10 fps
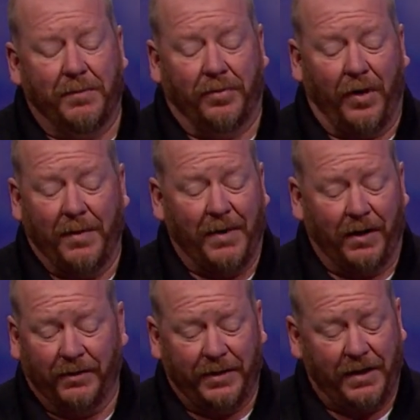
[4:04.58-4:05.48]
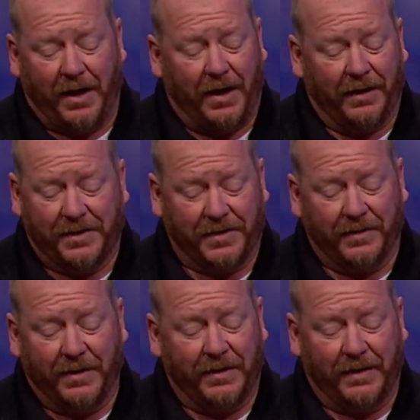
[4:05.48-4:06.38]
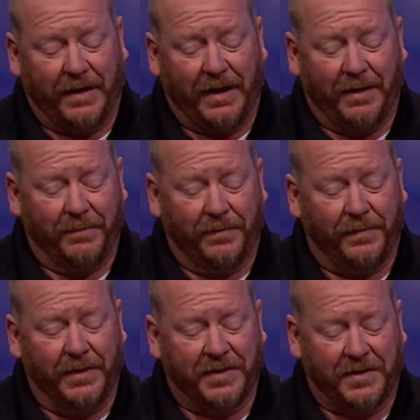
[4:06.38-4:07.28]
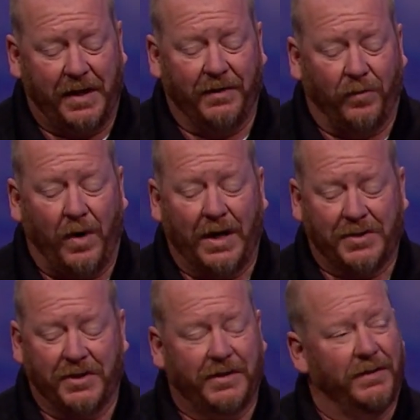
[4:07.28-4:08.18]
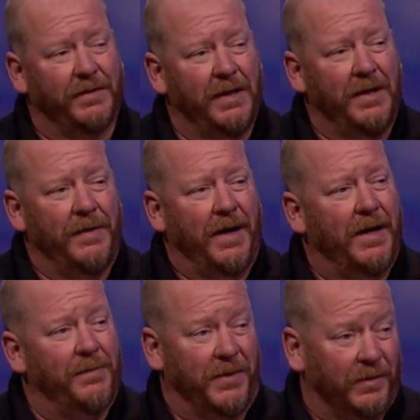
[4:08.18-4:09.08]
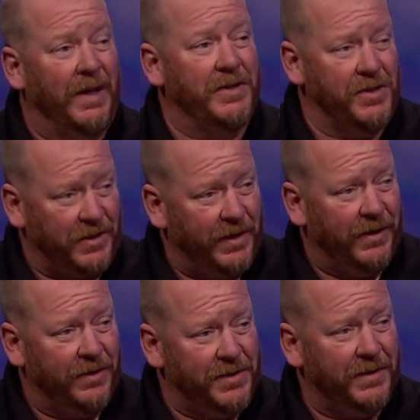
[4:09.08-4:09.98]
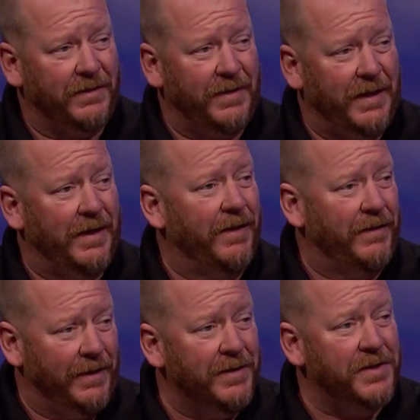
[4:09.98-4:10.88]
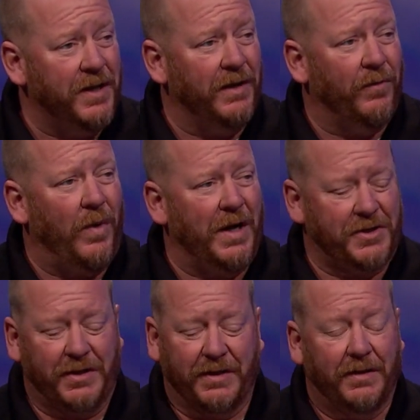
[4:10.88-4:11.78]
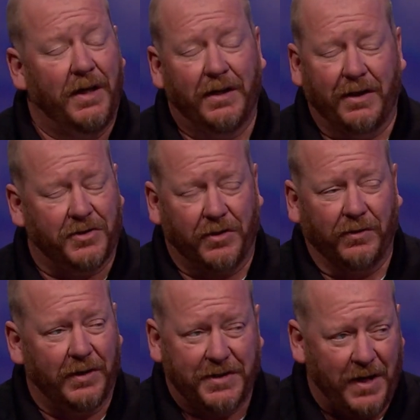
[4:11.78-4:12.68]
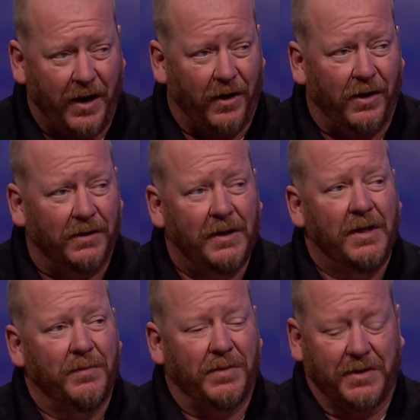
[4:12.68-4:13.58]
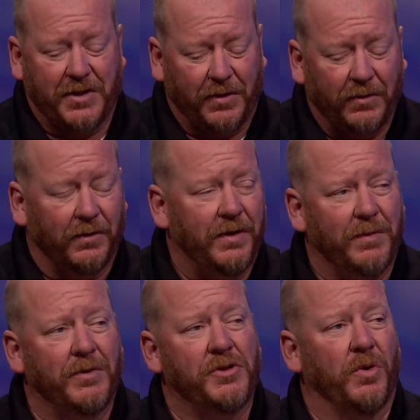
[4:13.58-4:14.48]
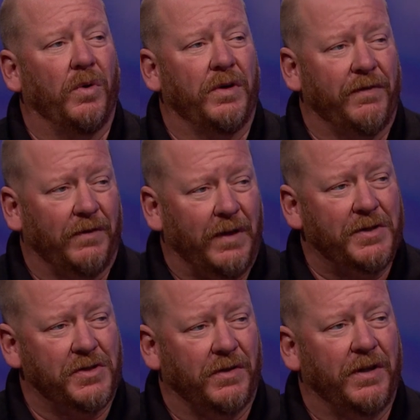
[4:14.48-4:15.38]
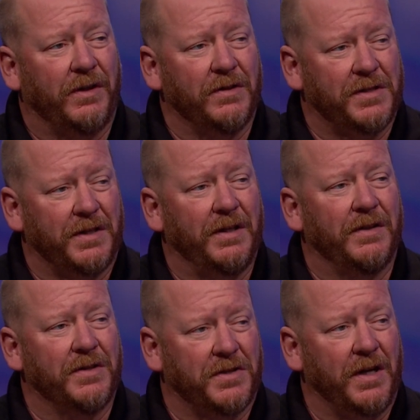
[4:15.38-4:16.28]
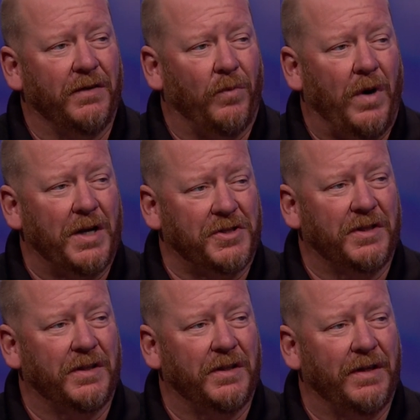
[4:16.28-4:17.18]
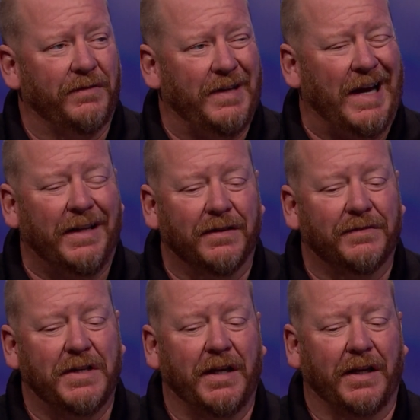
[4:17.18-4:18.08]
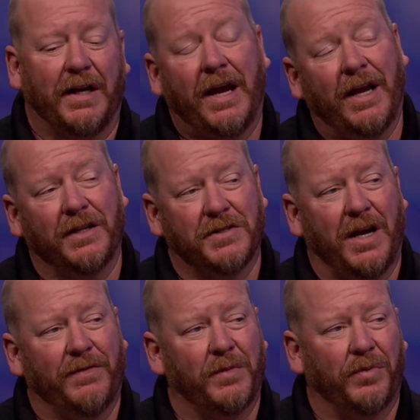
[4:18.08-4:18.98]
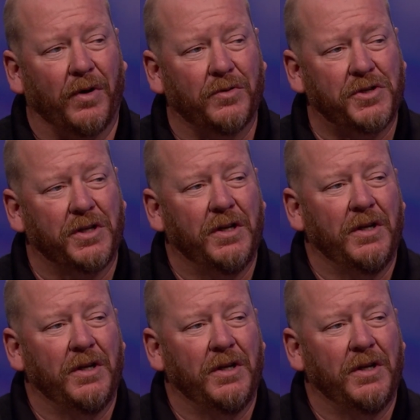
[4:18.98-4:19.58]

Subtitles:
Primarily, honestly, the state of Washington, the legislators in the state of Washington, and certainly it's not all, but certainly the majority of the legislators in the state of Washington have kind of taken a hands-off approach